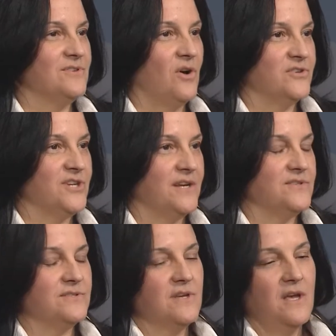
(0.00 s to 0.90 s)
all
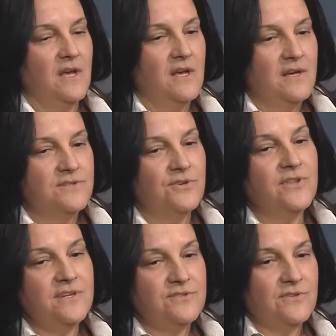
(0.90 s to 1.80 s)
changes? So
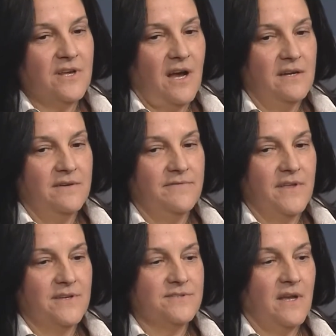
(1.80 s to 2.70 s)
these are the kind of
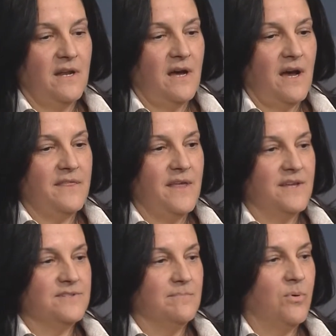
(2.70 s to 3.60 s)
things that I think
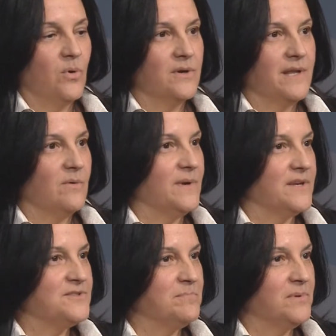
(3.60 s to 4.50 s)
it's important that we
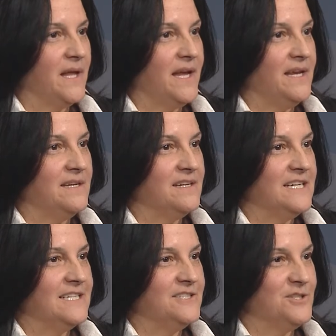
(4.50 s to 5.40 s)
explain
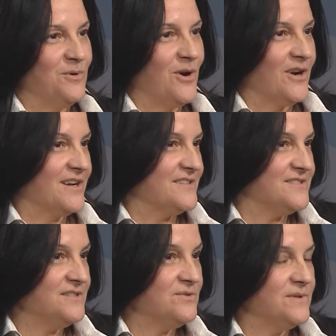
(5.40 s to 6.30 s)
to our
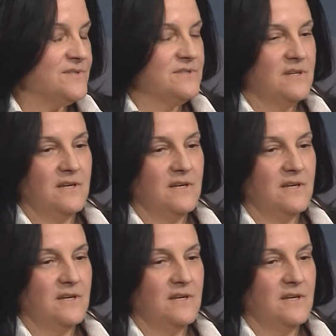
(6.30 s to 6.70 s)
constituents.